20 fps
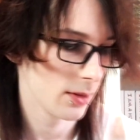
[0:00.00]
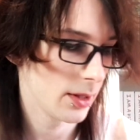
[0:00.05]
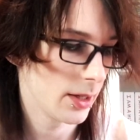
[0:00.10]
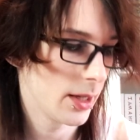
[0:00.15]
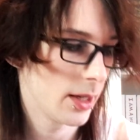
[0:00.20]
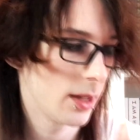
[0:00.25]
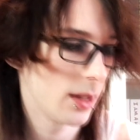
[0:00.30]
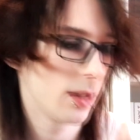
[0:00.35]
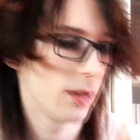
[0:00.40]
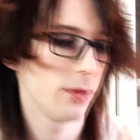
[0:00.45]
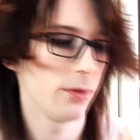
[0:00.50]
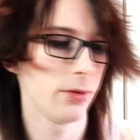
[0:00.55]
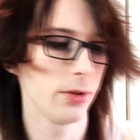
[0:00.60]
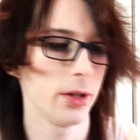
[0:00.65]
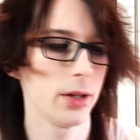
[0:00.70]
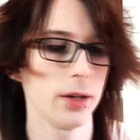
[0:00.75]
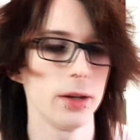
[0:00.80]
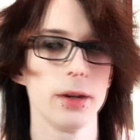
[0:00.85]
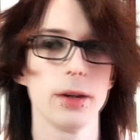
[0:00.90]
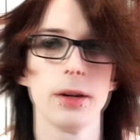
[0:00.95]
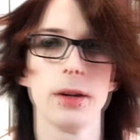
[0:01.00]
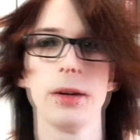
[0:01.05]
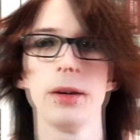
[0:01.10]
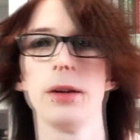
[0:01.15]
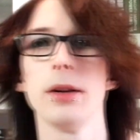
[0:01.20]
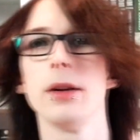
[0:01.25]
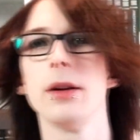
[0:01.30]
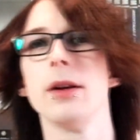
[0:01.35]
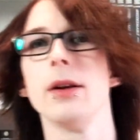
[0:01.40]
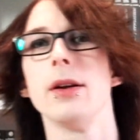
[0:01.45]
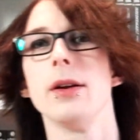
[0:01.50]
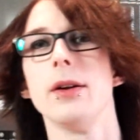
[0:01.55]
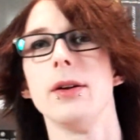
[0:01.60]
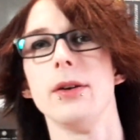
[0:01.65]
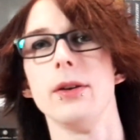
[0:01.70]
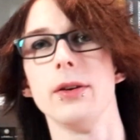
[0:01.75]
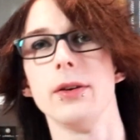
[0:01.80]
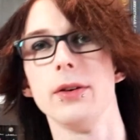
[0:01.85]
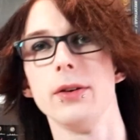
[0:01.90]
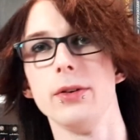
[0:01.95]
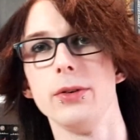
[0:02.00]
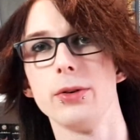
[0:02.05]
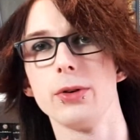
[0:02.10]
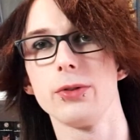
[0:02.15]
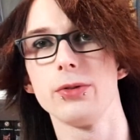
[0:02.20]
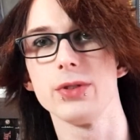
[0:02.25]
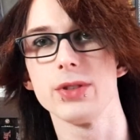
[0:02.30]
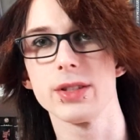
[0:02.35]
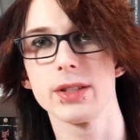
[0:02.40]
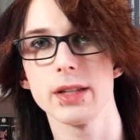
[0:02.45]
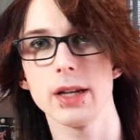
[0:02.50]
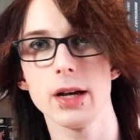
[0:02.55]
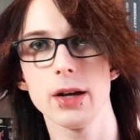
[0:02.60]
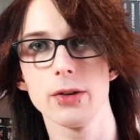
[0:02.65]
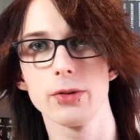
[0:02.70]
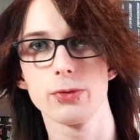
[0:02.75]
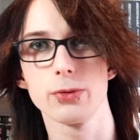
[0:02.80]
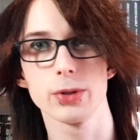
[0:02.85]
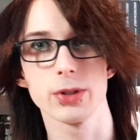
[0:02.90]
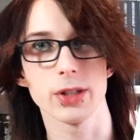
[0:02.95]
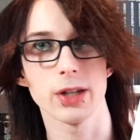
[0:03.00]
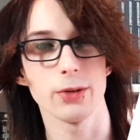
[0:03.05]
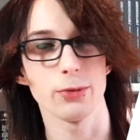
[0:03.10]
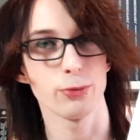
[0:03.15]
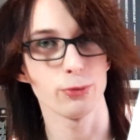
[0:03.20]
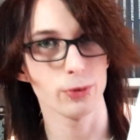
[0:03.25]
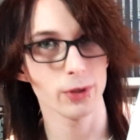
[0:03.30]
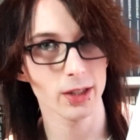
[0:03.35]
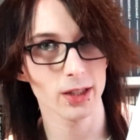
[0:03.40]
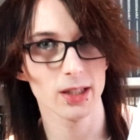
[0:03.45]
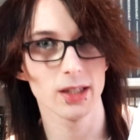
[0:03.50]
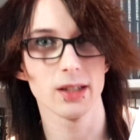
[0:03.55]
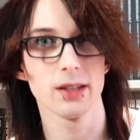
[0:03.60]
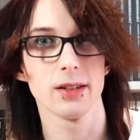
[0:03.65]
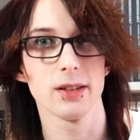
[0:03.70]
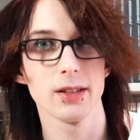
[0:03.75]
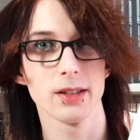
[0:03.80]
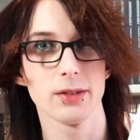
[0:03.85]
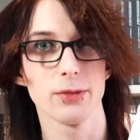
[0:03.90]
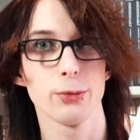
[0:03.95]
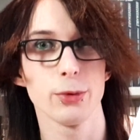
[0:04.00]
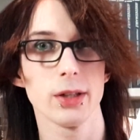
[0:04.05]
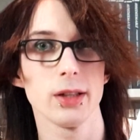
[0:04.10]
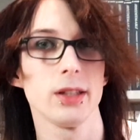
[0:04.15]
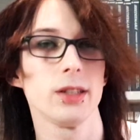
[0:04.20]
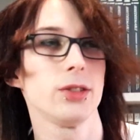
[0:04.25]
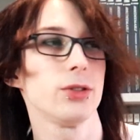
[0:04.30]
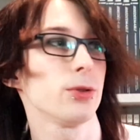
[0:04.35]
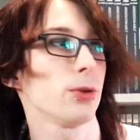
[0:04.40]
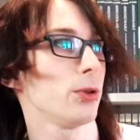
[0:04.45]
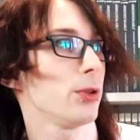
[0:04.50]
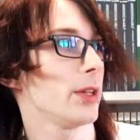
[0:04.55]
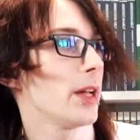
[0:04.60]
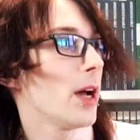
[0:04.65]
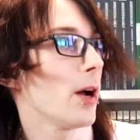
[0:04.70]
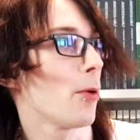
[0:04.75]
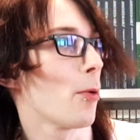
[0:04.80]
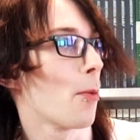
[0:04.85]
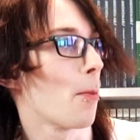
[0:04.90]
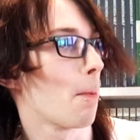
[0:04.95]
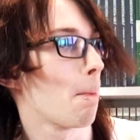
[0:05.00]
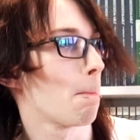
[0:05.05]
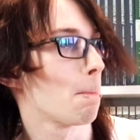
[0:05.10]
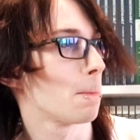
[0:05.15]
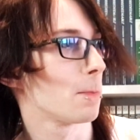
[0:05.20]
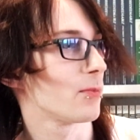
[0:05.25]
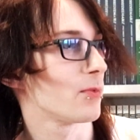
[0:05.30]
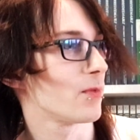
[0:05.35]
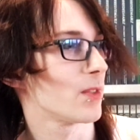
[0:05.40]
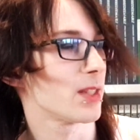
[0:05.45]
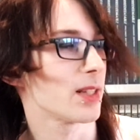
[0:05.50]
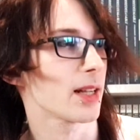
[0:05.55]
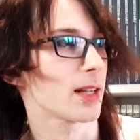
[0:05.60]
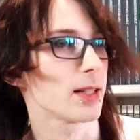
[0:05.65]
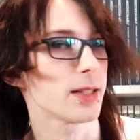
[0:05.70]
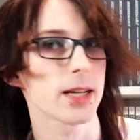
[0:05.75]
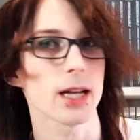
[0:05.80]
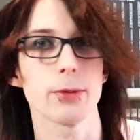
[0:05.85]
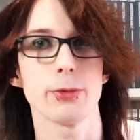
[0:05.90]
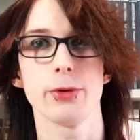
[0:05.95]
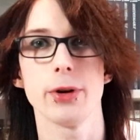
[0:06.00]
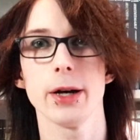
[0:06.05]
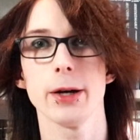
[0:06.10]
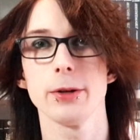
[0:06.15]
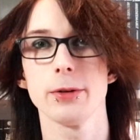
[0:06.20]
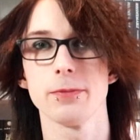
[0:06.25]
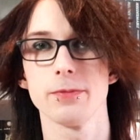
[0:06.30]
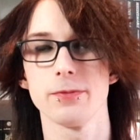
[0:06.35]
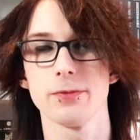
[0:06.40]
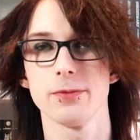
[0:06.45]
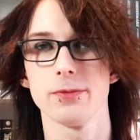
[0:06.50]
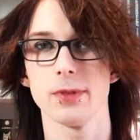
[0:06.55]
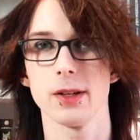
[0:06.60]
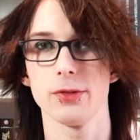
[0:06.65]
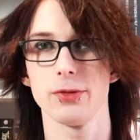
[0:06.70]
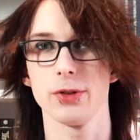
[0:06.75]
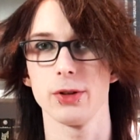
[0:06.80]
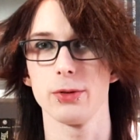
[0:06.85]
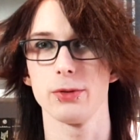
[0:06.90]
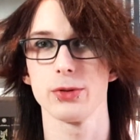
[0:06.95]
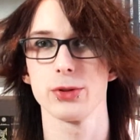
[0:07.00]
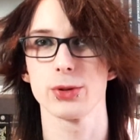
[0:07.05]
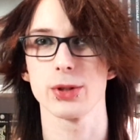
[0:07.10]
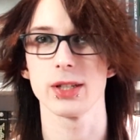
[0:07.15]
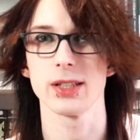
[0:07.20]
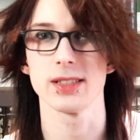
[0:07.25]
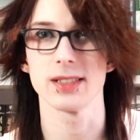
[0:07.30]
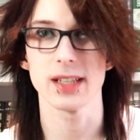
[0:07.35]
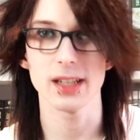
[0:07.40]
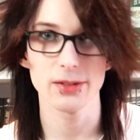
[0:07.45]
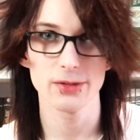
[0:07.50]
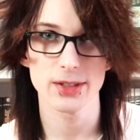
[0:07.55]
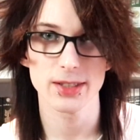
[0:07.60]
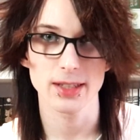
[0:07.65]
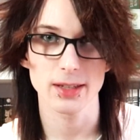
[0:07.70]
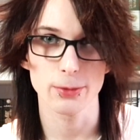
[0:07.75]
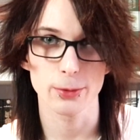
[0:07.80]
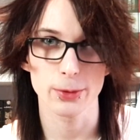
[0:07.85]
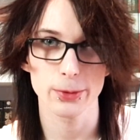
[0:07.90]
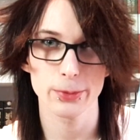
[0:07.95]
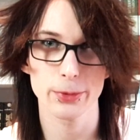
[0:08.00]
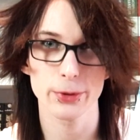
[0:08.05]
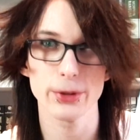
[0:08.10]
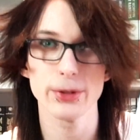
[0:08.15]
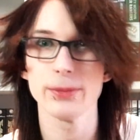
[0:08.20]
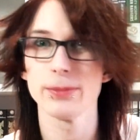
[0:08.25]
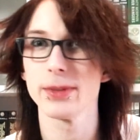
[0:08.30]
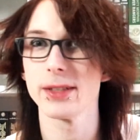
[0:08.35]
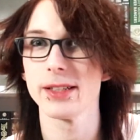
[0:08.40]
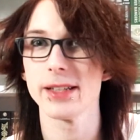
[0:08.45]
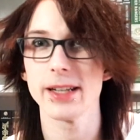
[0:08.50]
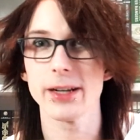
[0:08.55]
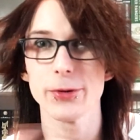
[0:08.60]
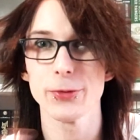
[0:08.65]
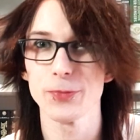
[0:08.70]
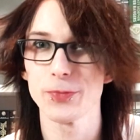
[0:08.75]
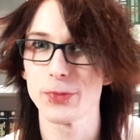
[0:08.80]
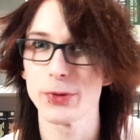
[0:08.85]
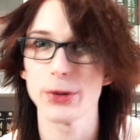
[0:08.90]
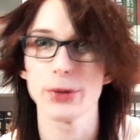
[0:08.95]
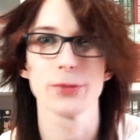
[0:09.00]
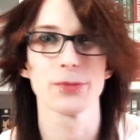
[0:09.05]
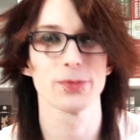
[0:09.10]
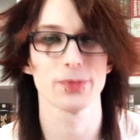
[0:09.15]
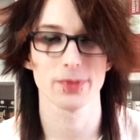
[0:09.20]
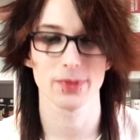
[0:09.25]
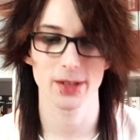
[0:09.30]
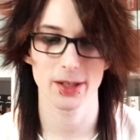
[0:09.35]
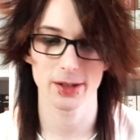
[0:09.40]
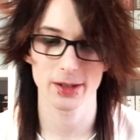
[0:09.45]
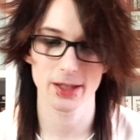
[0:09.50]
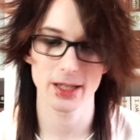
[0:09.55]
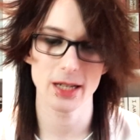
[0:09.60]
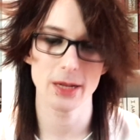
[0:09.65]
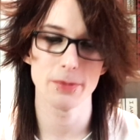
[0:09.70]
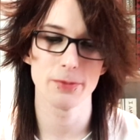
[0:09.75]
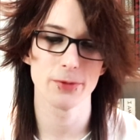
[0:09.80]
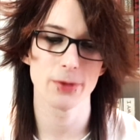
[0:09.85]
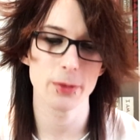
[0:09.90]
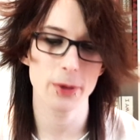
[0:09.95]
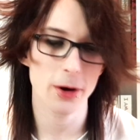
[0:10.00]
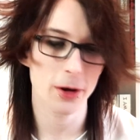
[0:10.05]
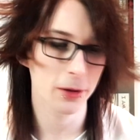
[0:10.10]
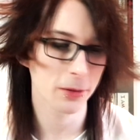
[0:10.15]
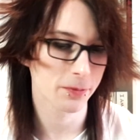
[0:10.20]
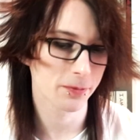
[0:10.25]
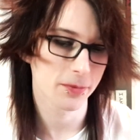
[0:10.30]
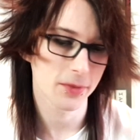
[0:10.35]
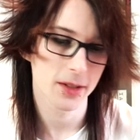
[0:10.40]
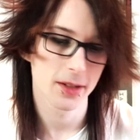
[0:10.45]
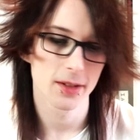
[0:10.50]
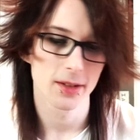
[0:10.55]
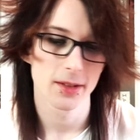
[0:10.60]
And then North and South, which I really enjoyed now the second time around. I thought I was gonna sell this at one point, but no, gotta keep them all.